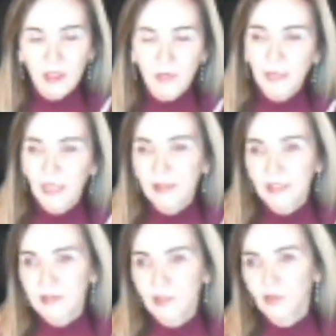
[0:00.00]
I mean, I
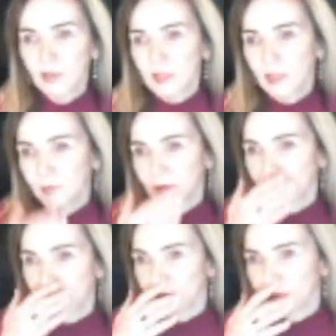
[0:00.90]
guess I shouldn't tell you what to
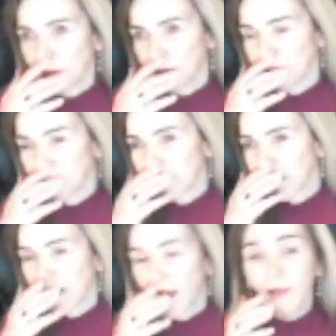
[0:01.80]
do. Sorry.
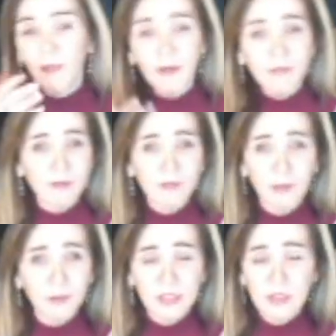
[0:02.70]
I love that
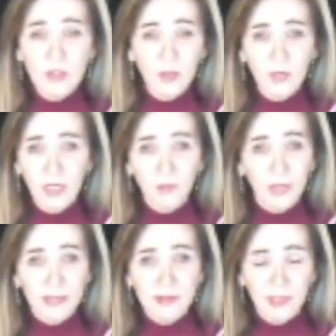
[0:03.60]
fabric. It's so
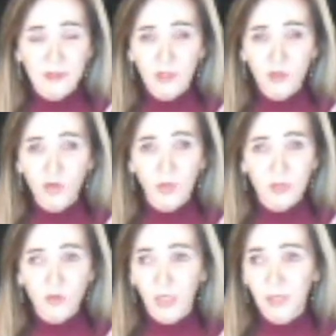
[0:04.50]
lightweight. It's got such
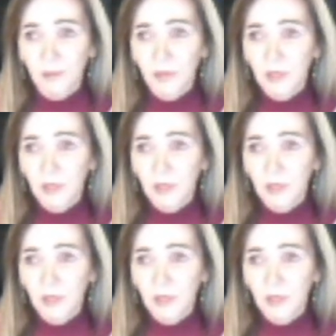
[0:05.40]
great drape.